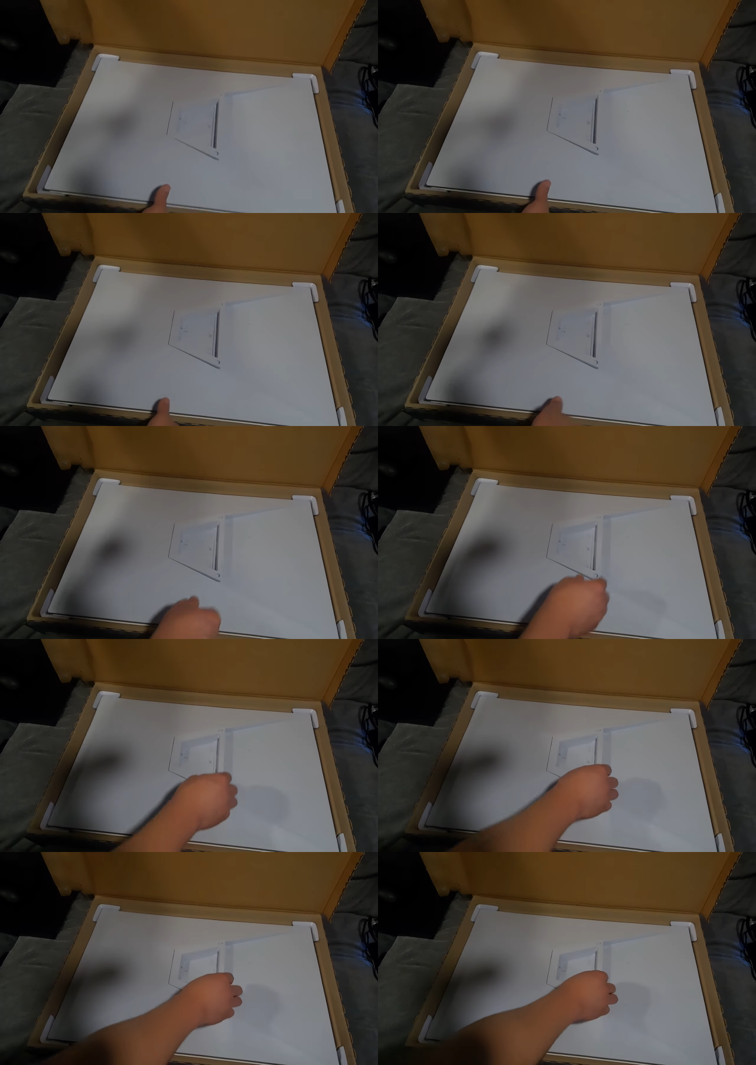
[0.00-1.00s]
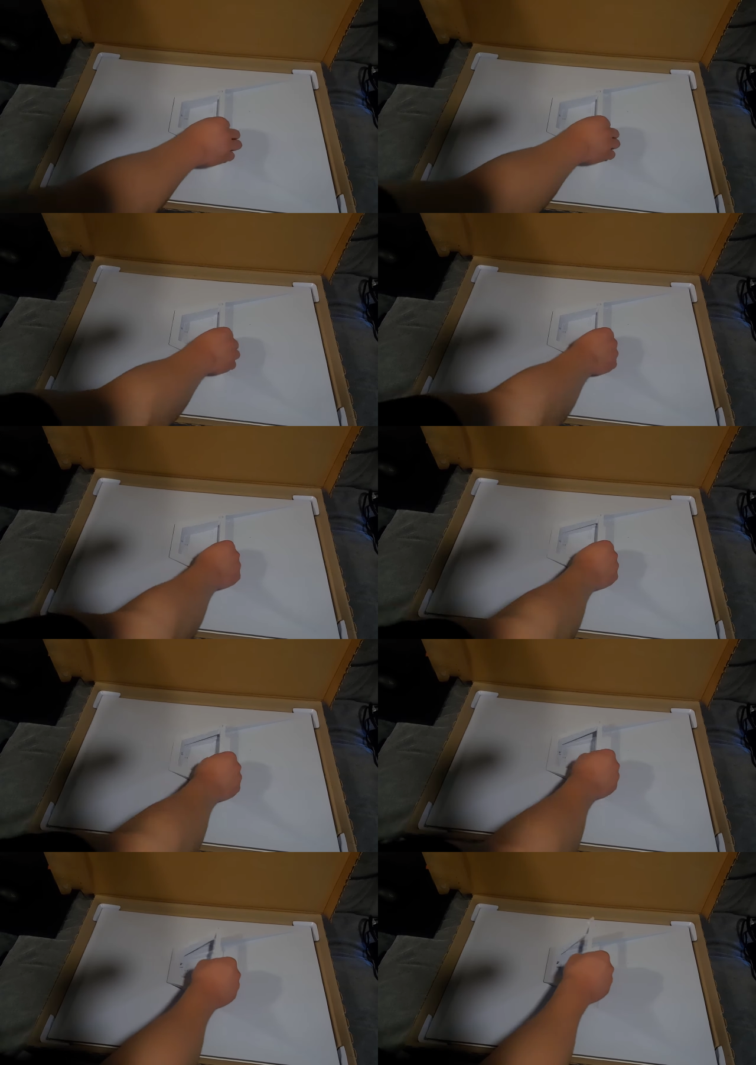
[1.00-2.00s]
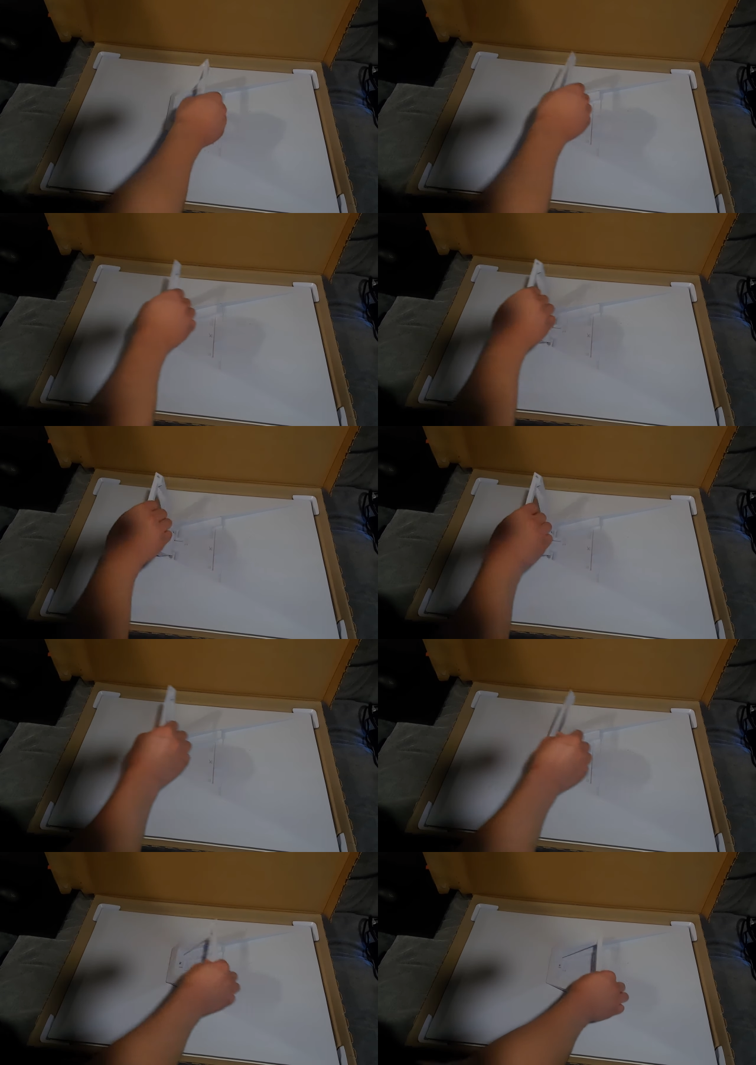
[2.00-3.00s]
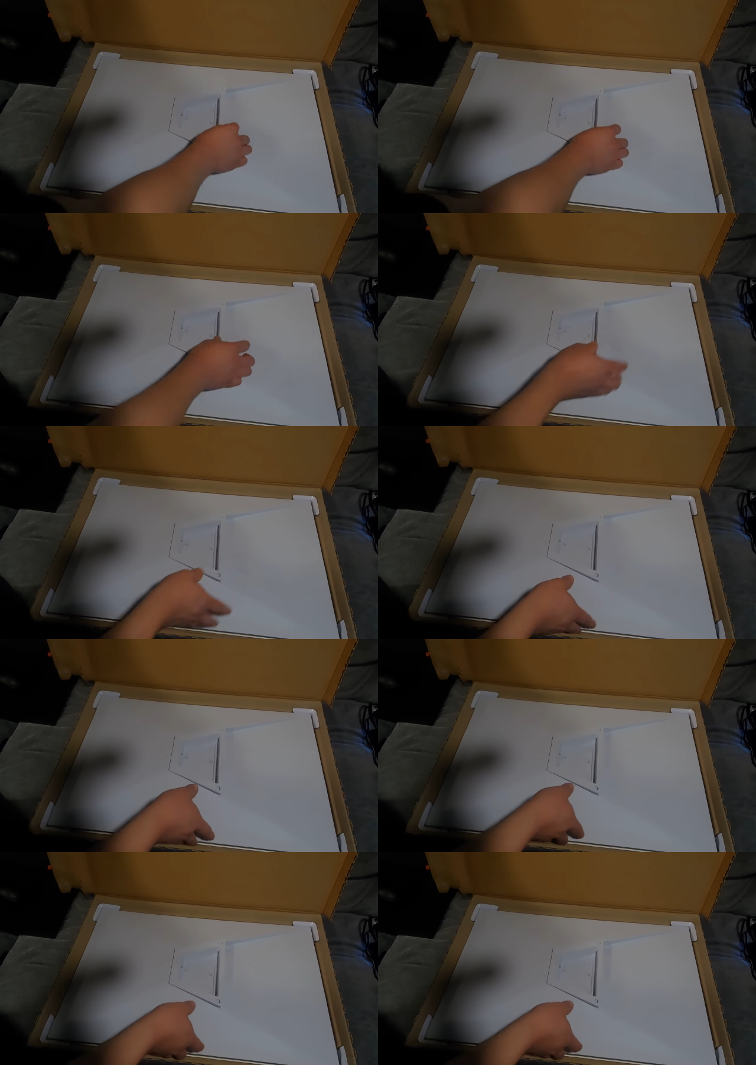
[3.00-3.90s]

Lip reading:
Nobody's mouth can be seen.